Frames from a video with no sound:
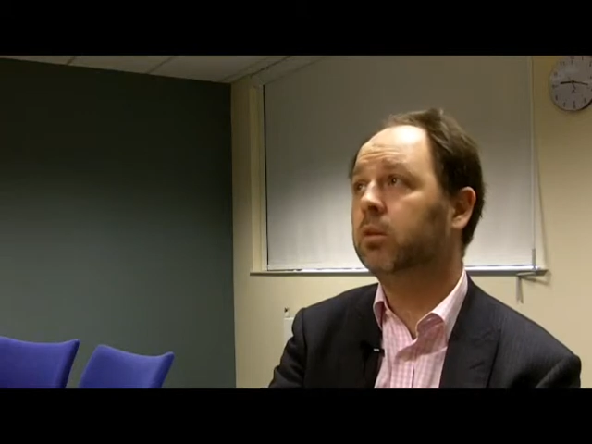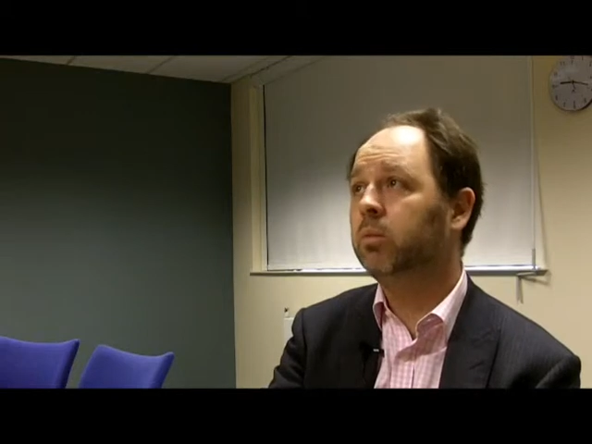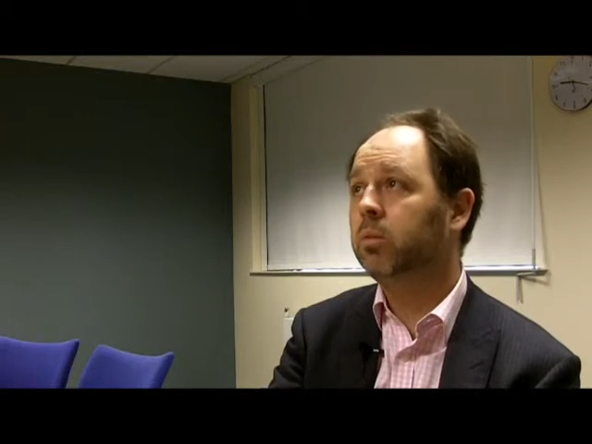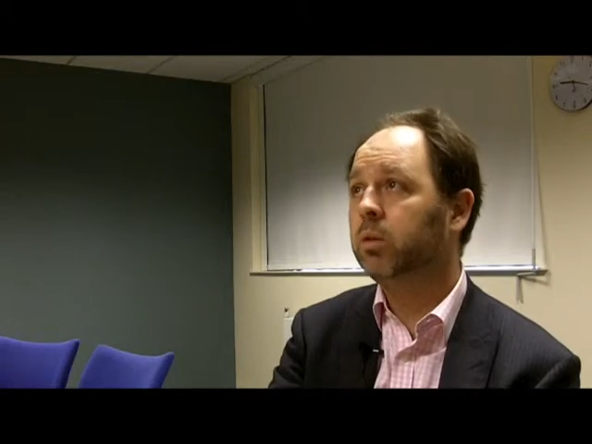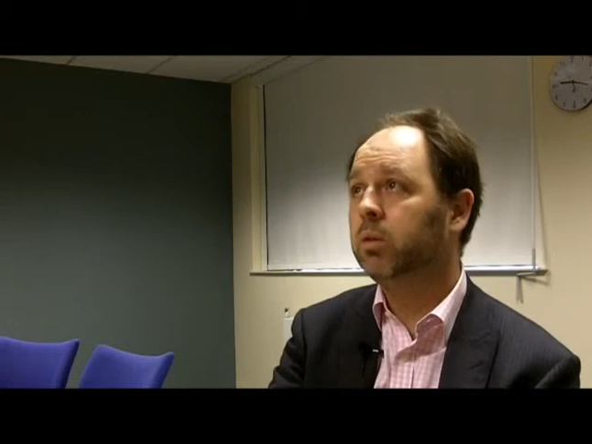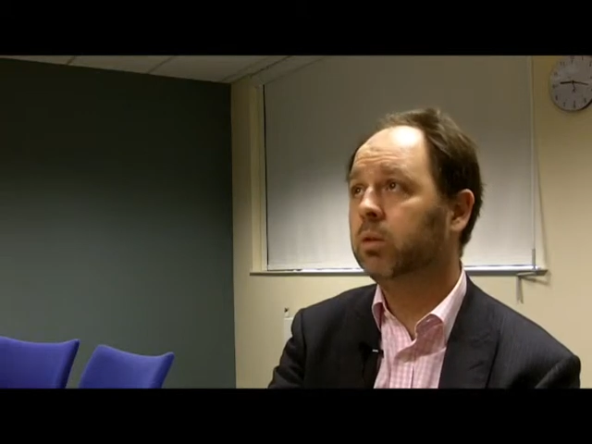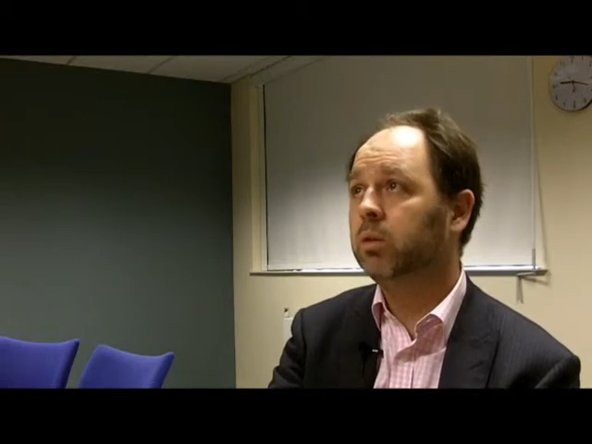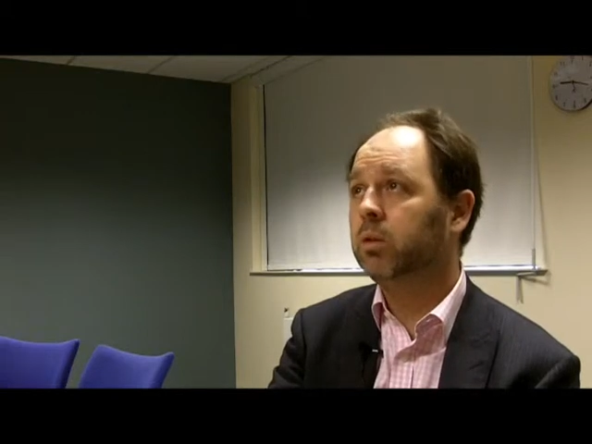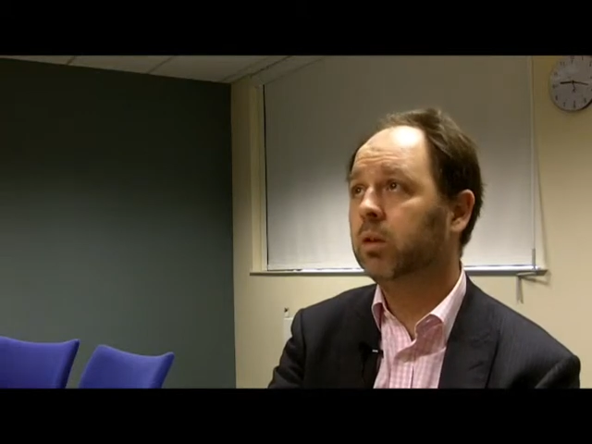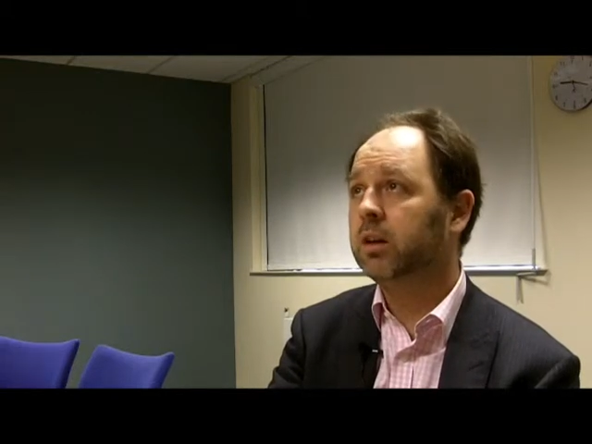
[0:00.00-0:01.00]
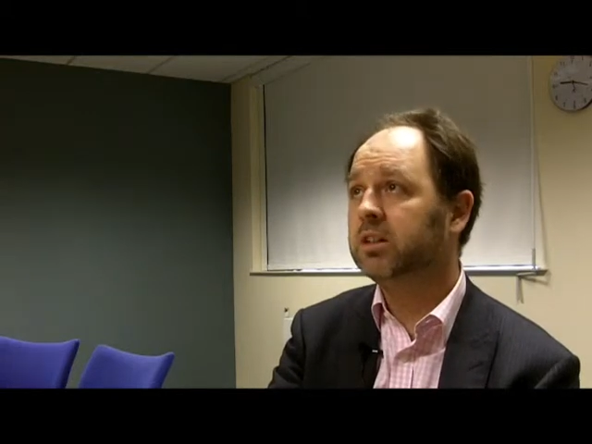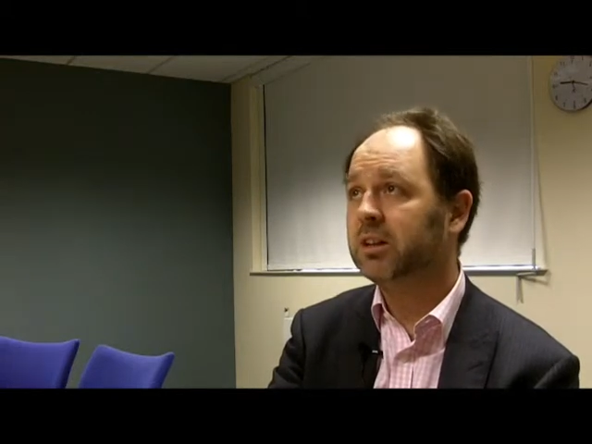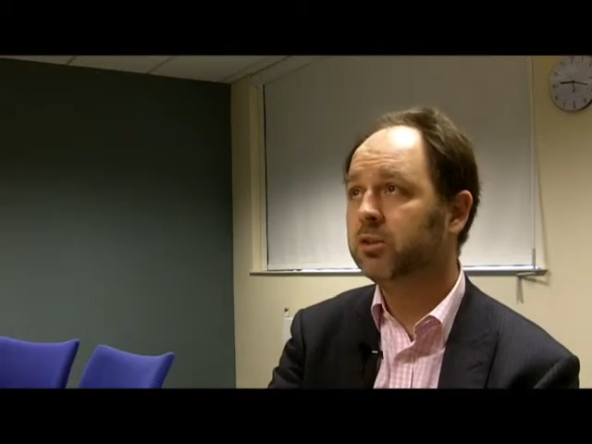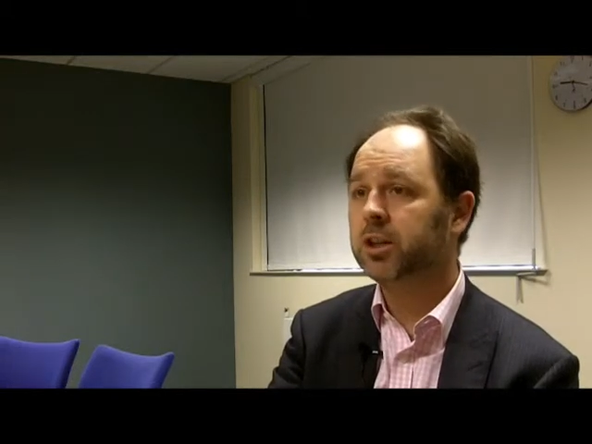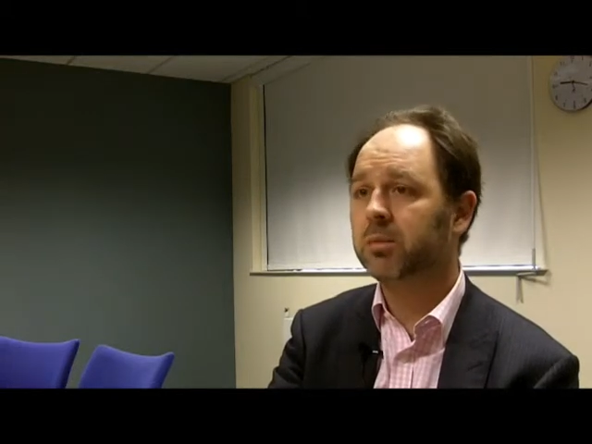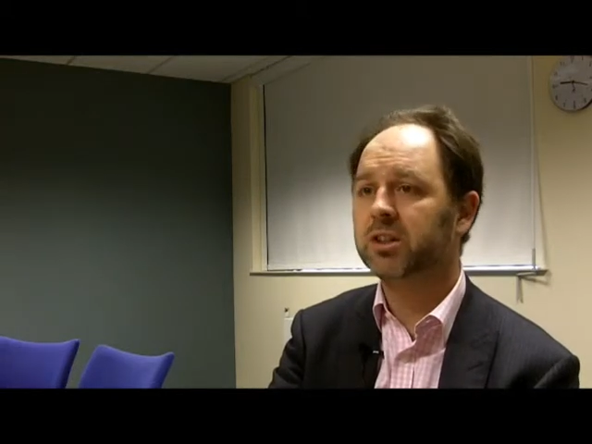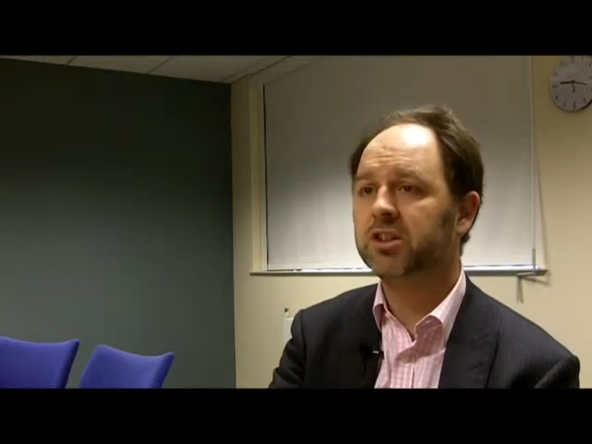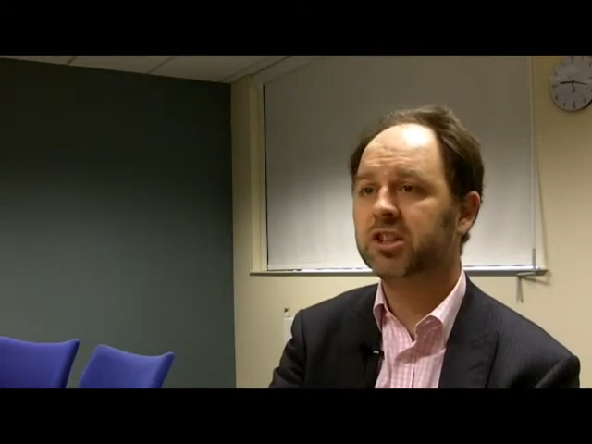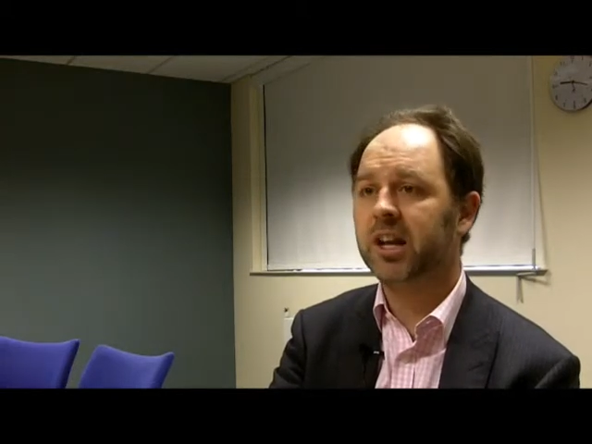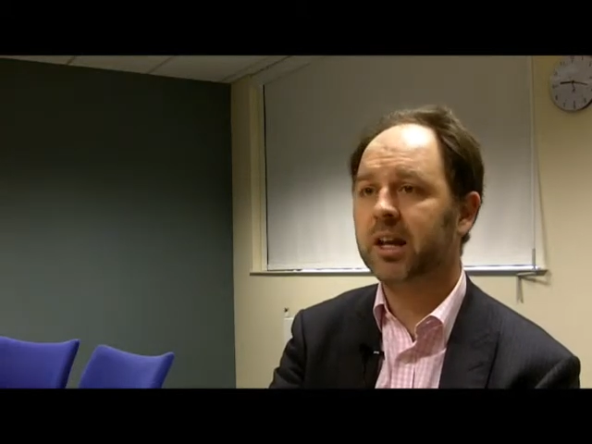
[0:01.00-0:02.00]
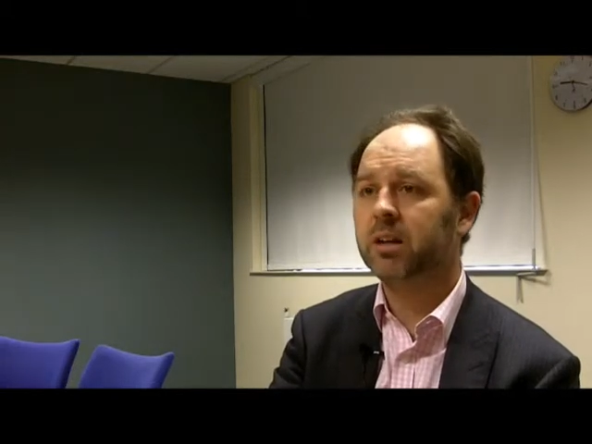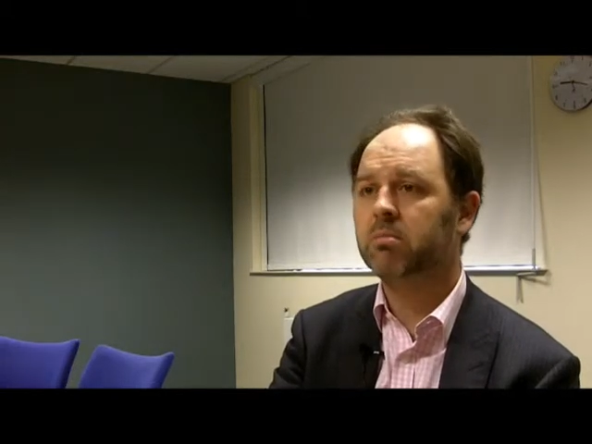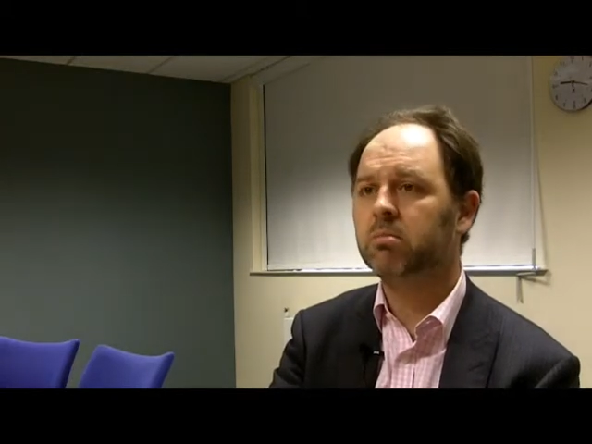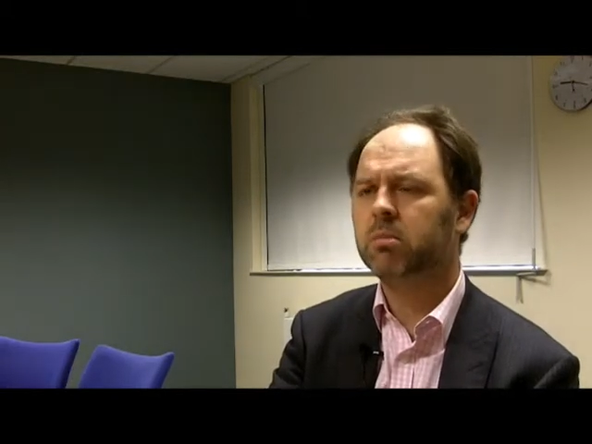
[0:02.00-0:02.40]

you, until someone said,